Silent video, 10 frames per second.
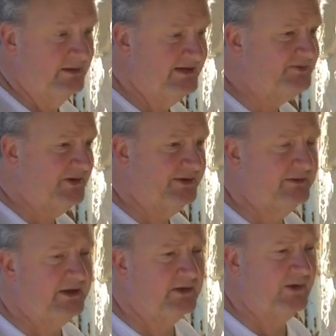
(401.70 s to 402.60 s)
This one
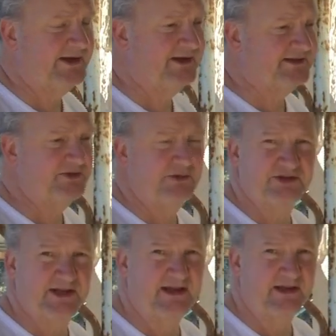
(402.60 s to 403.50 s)
uh, weighed in at
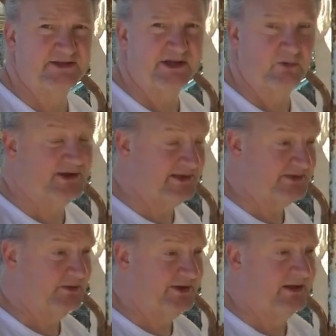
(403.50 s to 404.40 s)
200 kilos. I weighed
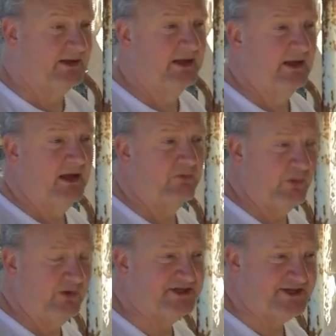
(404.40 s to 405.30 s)
this one, and we
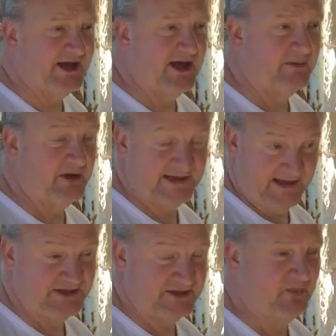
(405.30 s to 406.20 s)
winched it up. I
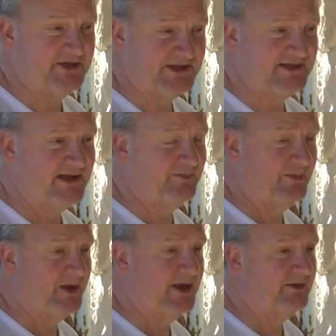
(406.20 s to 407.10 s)
actually winched this up
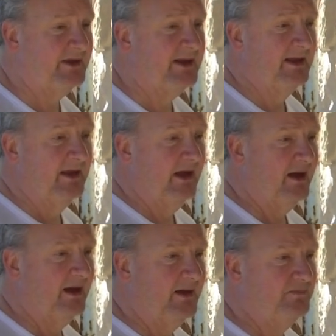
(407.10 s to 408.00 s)
on my own.
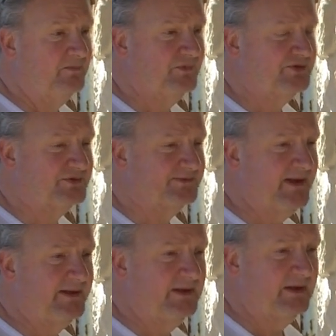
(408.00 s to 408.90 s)
Um, which was fun.